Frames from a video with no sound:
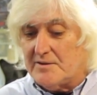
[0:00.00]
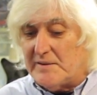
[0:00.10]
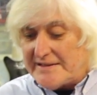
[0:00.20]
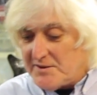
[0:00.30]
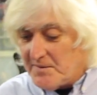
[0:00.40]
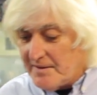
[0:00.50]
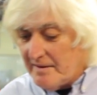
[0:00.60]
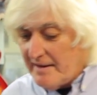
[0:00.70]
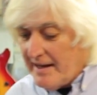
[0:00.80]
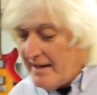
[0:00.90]
Quick story
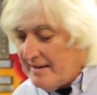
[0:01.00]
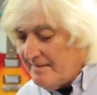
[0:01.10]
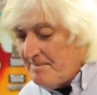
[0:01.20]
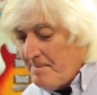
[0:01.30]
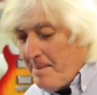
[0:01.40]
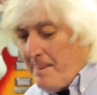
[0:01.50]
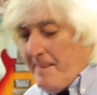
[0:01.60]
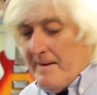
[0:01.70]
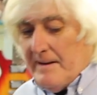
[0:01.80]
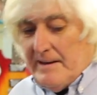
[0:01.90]
on that. Mm -hmm.
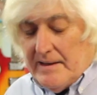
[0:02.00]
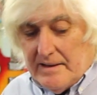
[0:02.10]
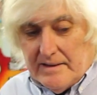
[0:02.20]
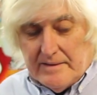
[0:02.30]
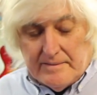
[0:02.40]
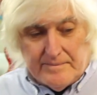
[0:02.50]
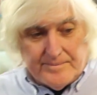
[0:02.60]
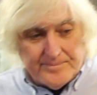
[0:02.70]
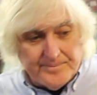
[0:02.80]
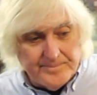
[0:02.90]

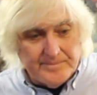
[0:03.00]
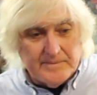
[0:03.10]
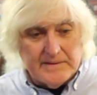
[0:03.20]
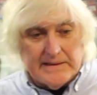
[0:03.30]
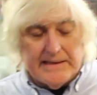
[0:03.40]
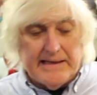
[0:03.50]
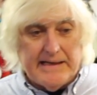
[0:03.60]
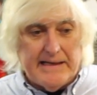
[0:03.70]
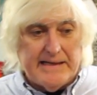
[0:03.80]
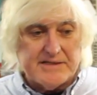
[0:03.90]
Um,
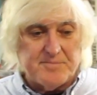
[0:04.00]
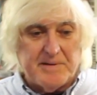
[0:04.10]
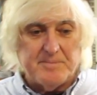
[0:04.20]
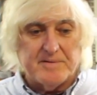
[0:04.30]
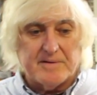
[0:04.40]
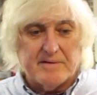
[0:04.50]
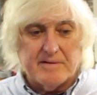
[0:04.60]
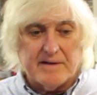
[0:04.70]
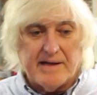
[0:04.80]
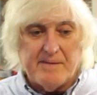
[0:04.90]
had some people
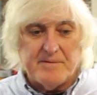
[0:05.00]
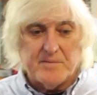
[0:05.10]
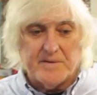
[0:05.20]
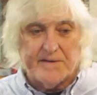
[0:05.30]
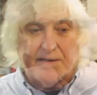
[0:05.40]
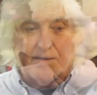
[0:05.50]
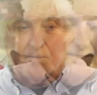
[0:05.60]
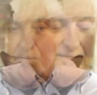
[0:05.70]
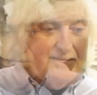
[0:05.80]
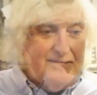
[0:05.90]
that came in one
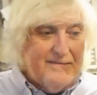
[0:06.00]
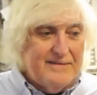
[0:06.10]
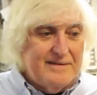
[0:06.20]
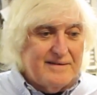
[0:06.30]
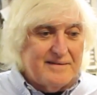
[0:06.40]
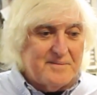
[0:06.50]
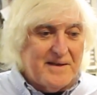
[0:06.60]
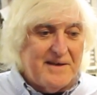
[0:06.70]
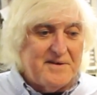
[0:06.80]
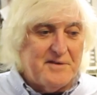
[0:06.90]
day, um,
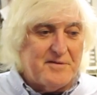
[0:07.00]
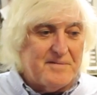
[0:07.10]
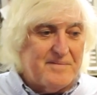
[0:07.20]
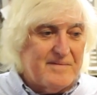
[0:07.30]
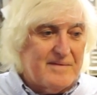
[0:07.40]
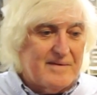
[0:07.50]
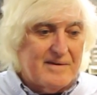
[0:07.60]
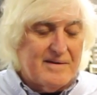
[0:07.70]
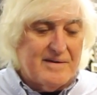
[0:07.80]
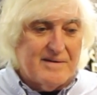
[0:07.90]
had a different
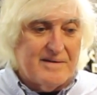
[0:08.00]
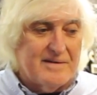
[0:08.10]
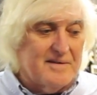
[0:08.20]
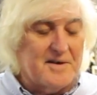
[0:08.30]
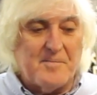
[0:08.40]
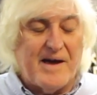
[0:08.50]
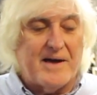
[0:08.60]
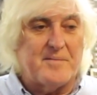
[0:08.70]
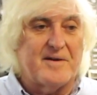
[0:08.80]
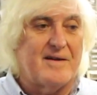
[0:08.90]
look
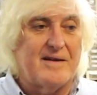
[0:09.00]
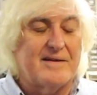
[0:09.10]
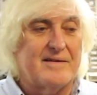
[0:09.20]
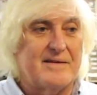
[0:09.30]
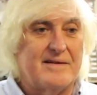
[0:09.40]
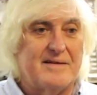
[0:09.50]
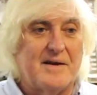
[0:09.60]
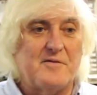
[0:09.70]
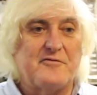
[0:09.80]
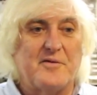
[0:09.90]
about them and all, and, and
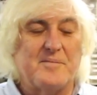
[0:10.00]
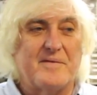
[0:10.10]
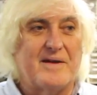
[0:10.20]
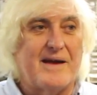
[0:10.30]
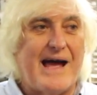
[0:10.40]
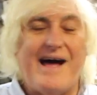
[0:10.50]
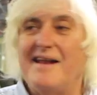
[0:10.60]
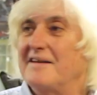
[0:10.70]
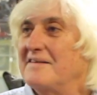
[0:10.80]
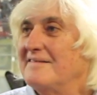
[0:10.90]
they were from an
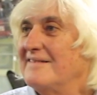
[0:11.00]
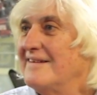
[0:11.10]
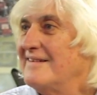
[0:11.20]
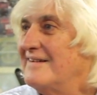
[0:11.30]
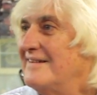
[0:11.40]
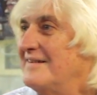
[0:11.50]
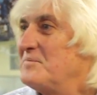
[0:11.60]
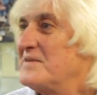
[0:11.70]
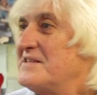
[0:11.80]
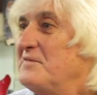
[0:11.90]
island, a
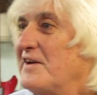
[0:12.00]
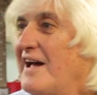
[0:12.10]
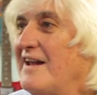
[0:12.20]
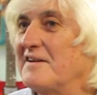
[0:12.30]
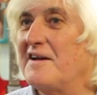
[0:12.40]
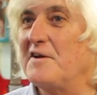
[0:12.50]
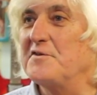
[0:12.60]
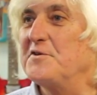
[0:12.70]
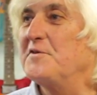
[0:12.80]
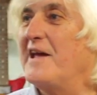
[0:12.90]
Pacific island called
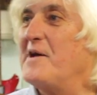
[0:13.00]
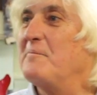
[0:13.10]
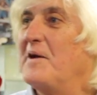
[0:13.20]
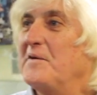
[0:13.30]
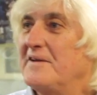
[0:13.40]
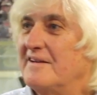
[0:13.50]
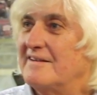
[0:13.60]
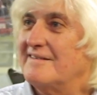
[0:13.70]
New Caledonia,